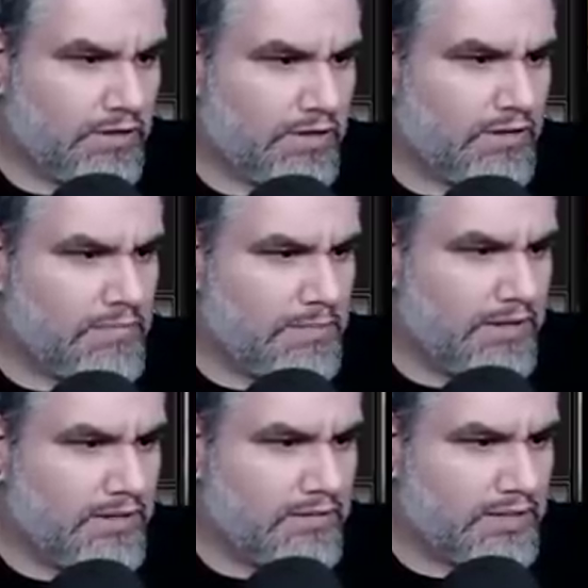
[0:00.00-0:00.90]
I don't know.
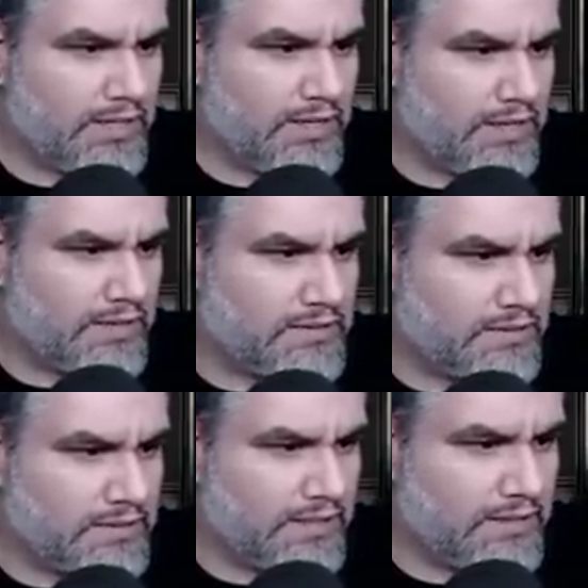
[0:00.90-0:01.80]
Maybe I do like kitty cats
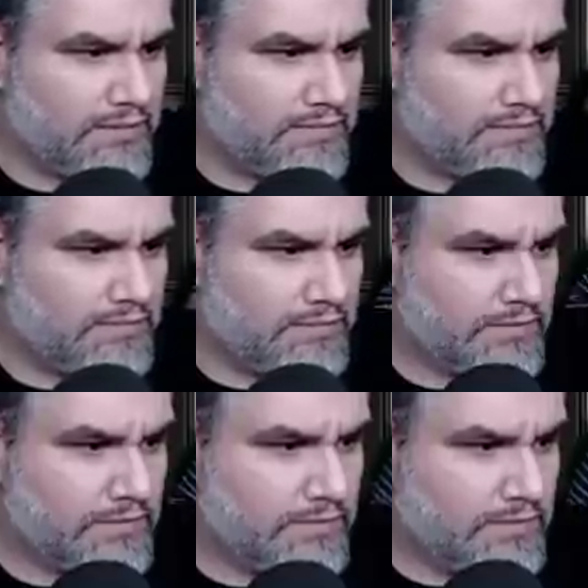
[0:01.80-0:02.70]
all day.
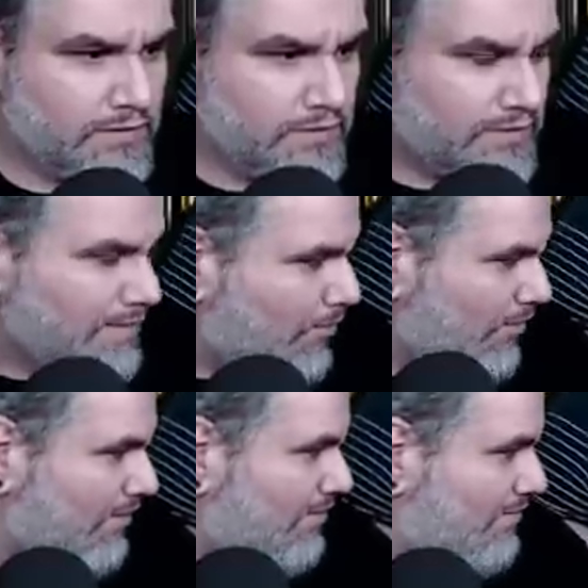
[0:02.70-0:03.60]
Is that
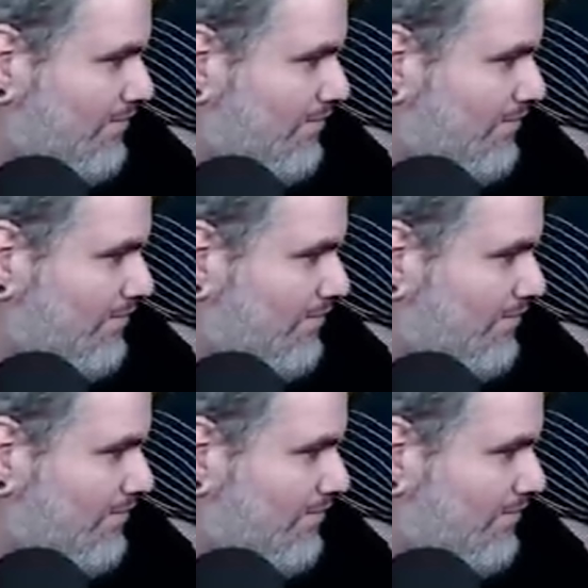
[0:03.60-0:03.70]
more?